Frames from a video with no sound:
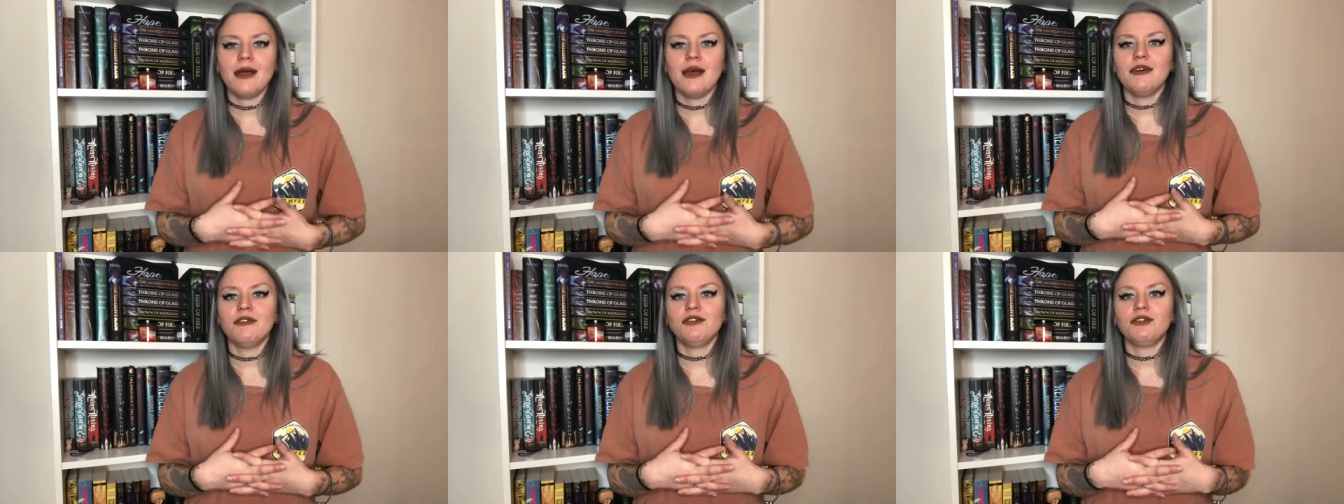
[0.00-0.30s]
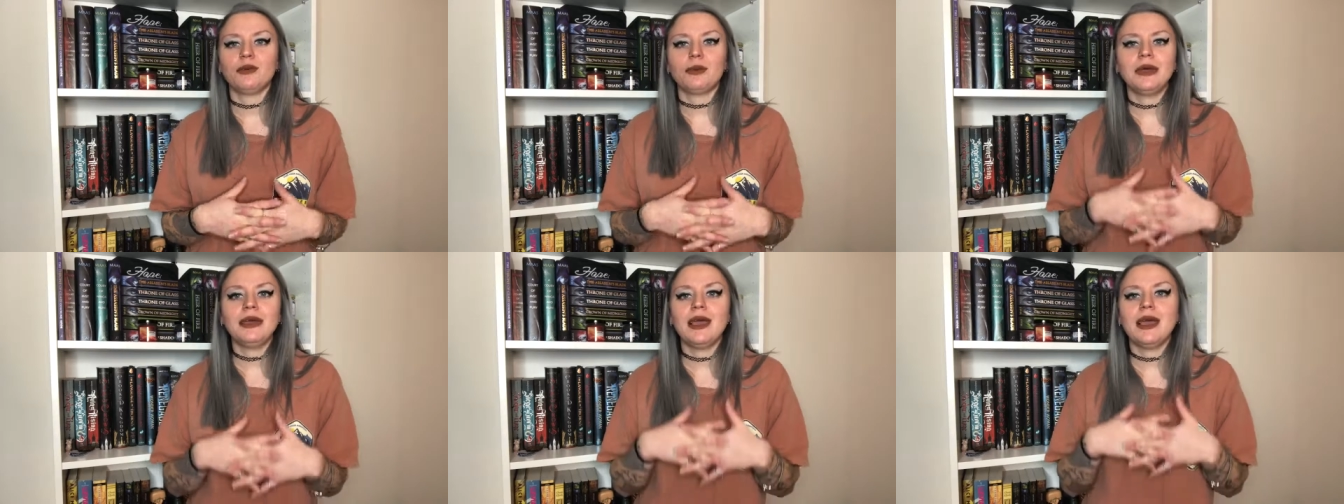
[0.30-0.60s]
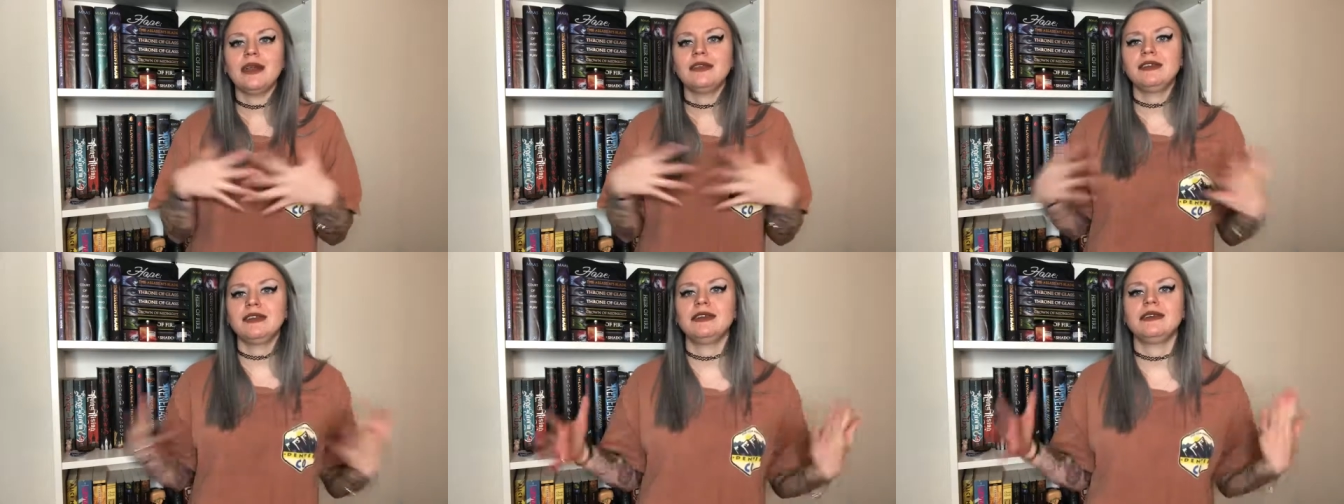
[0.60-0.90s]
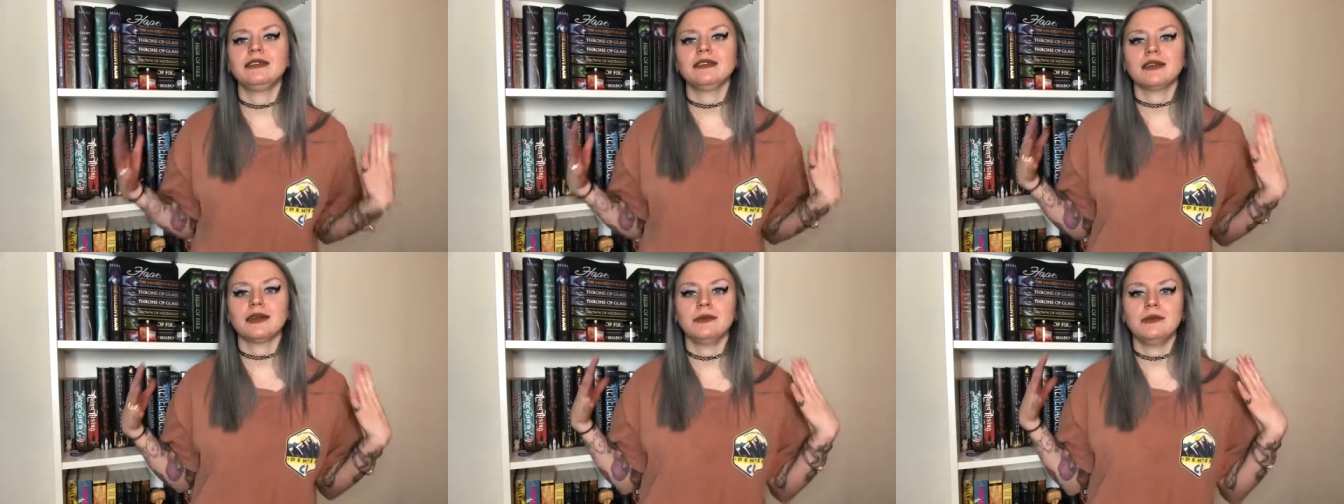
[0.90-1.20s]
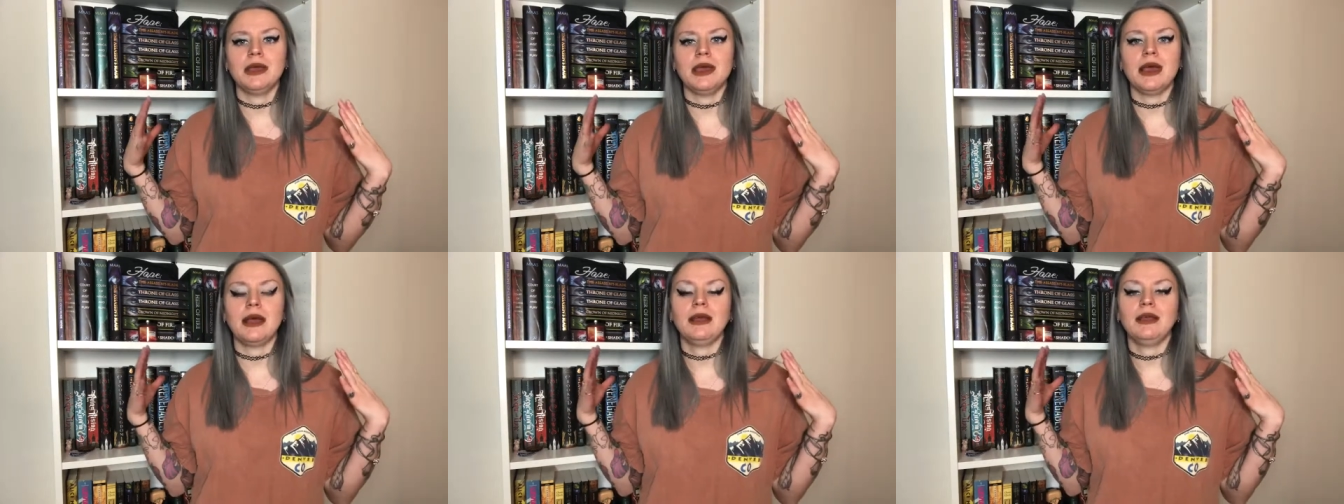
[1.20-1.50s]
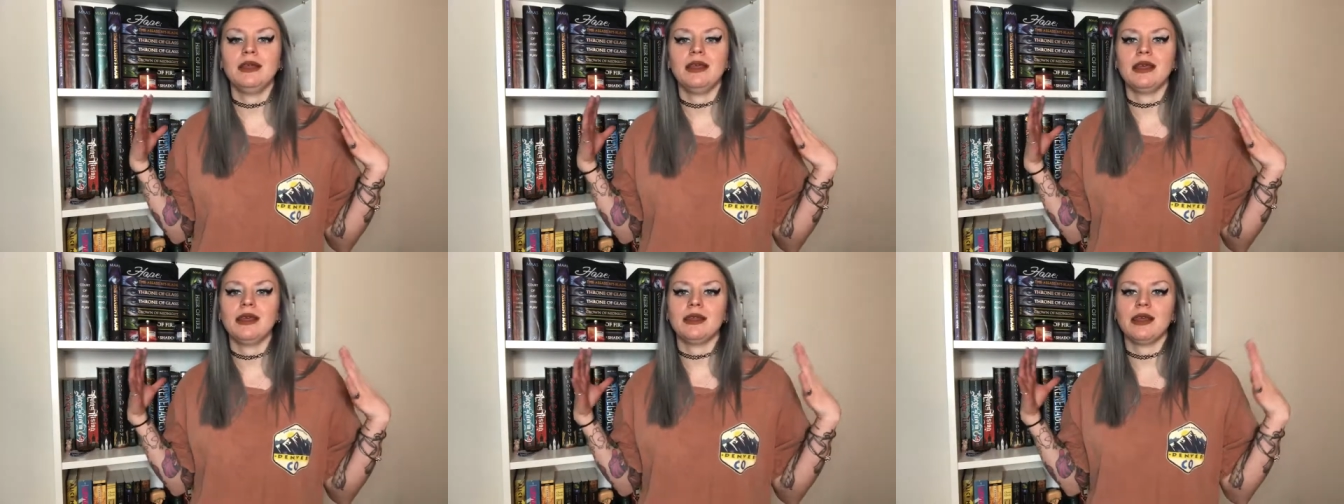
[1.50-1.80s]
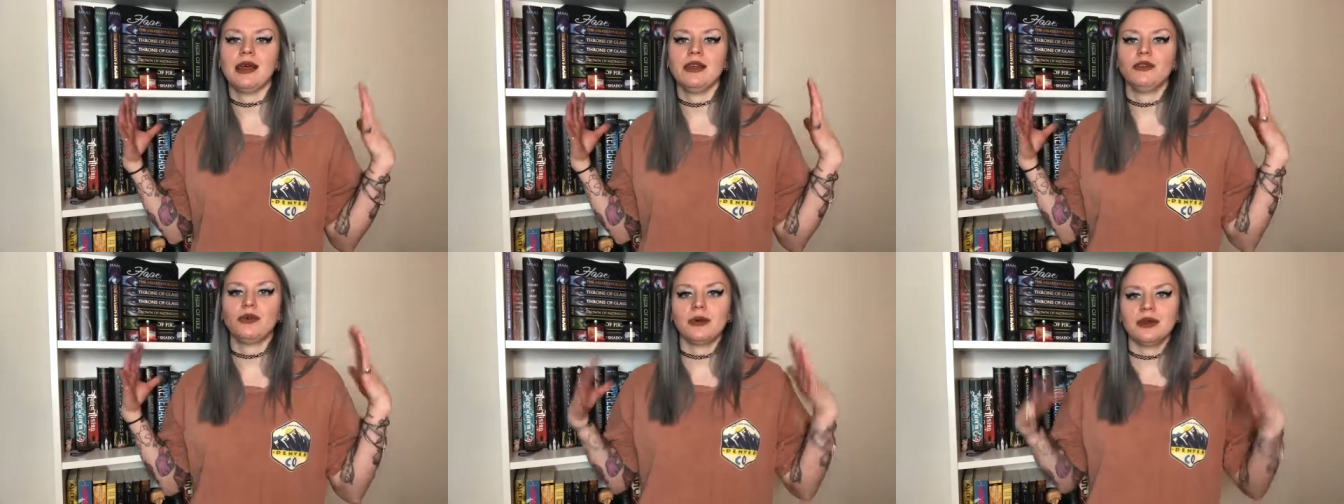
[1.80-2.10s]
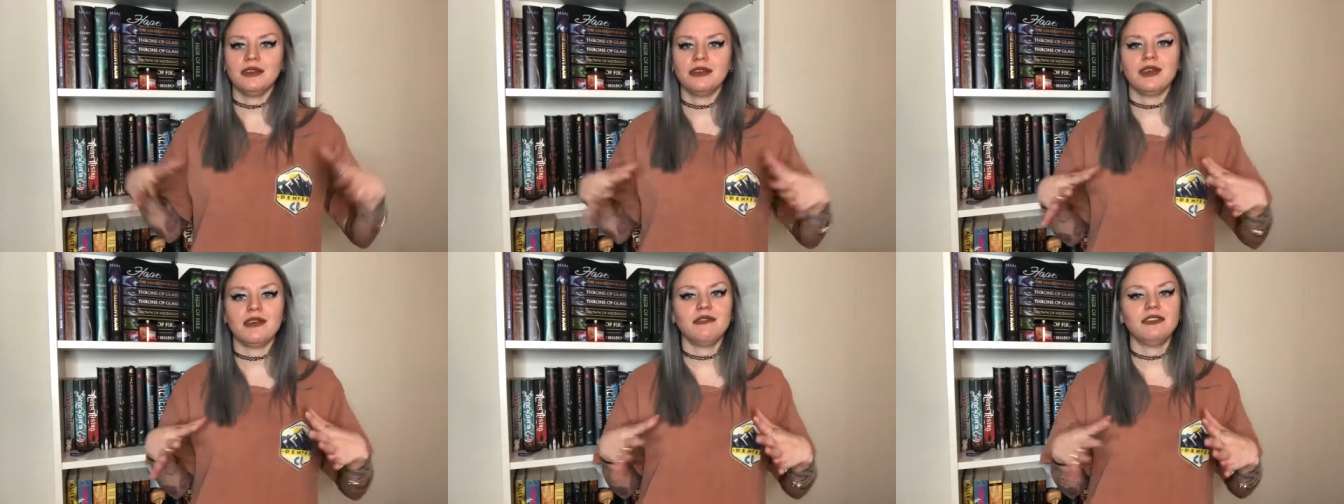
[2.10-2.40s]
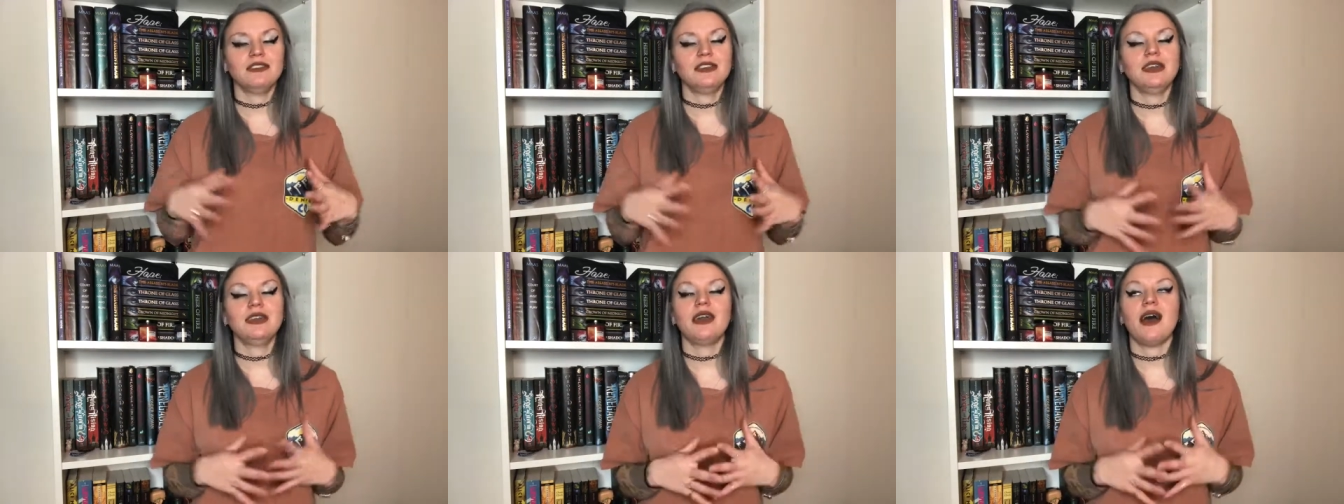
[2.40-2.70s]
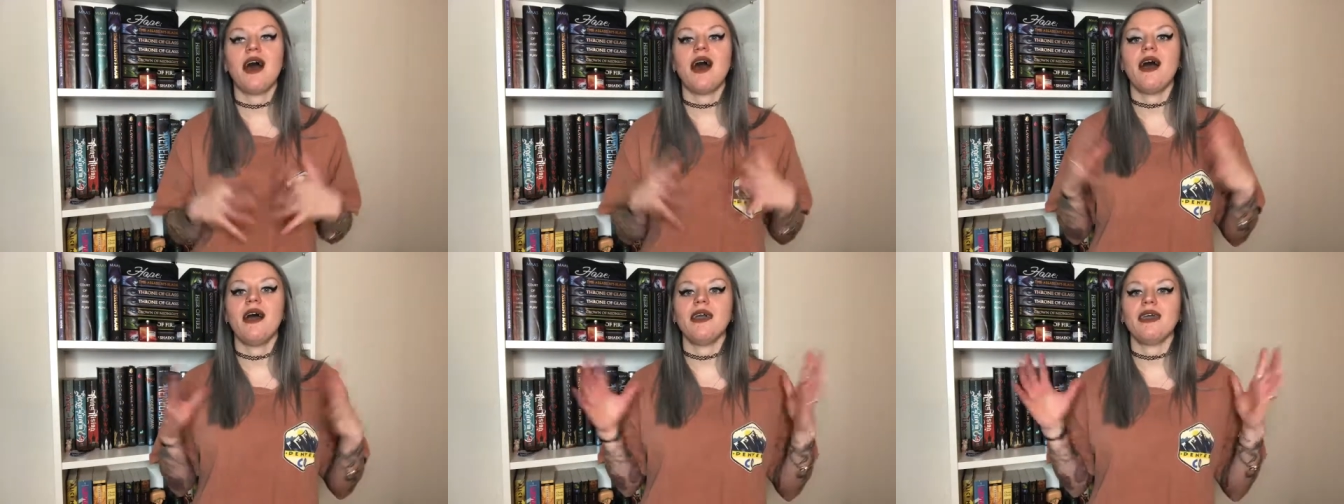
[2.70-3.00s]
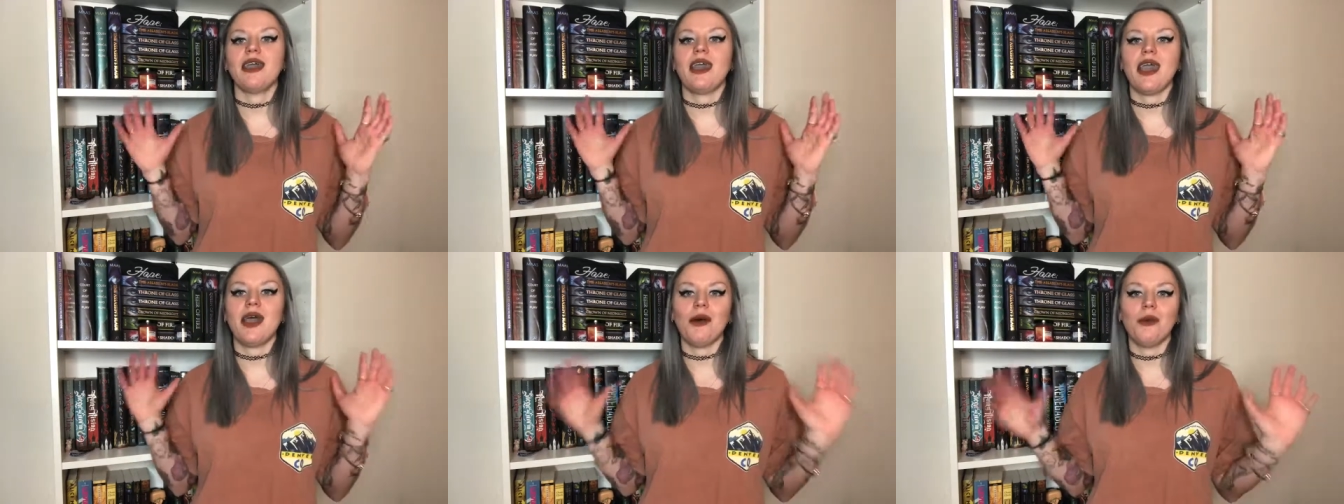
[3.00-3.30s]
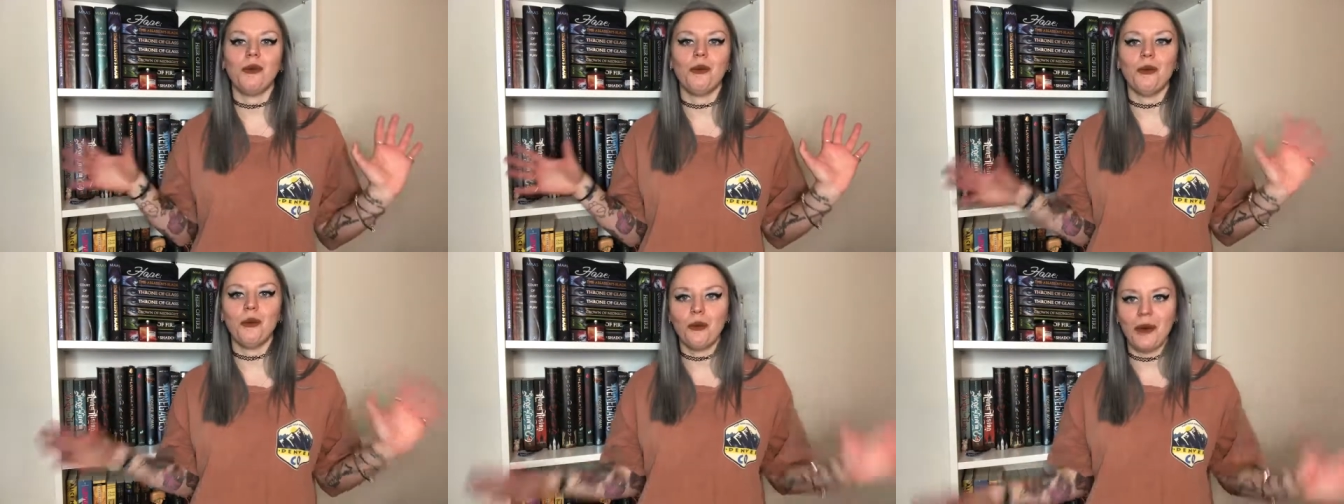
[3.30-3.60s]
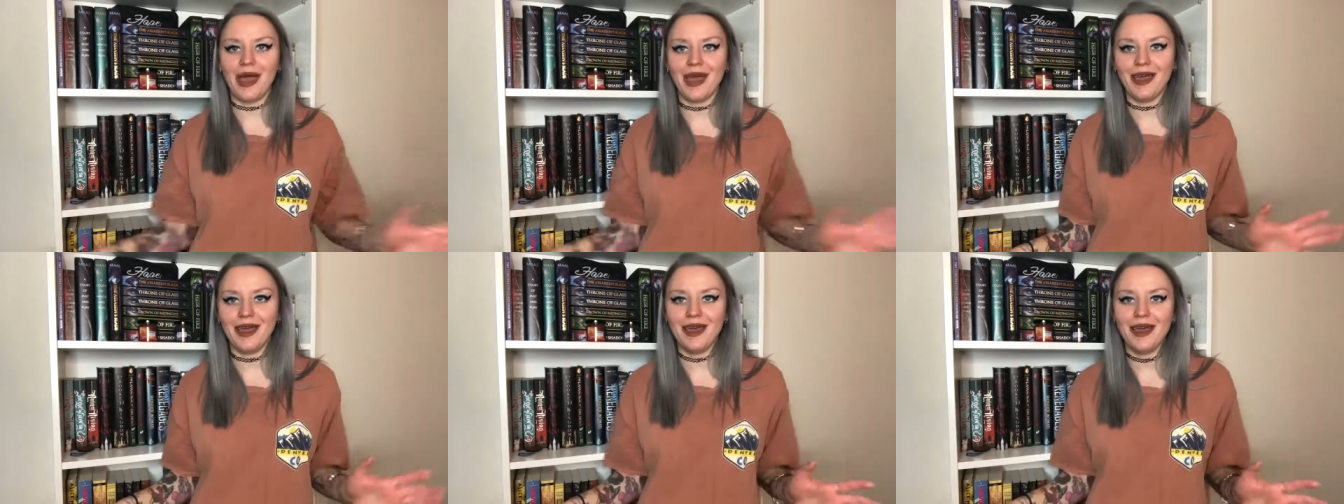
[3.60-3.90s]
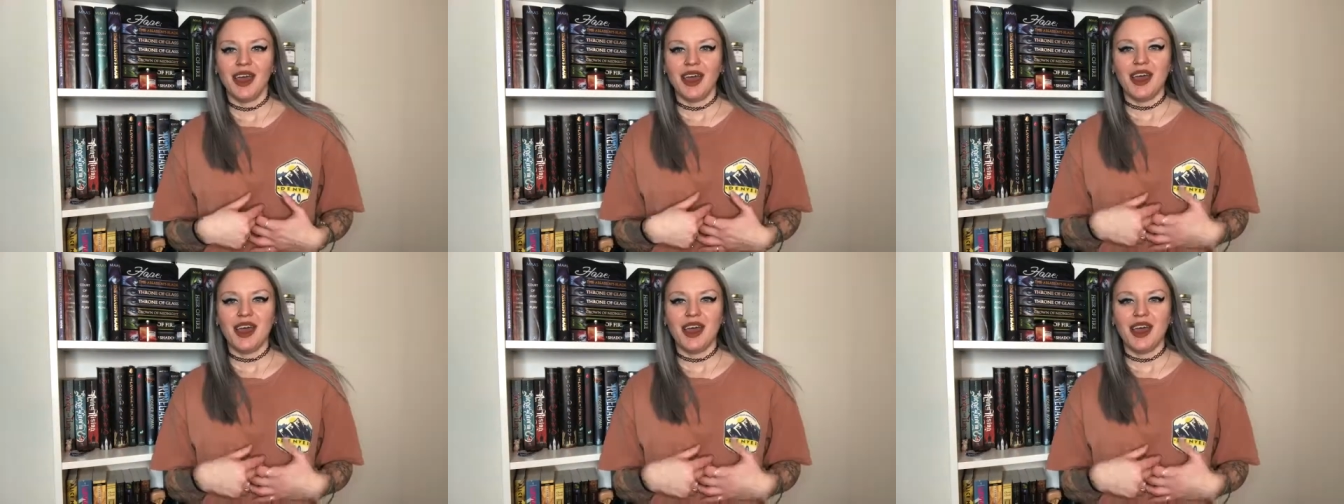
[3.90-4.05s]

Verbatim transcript: If 2018 is going to be anything like 2017, I can't wait.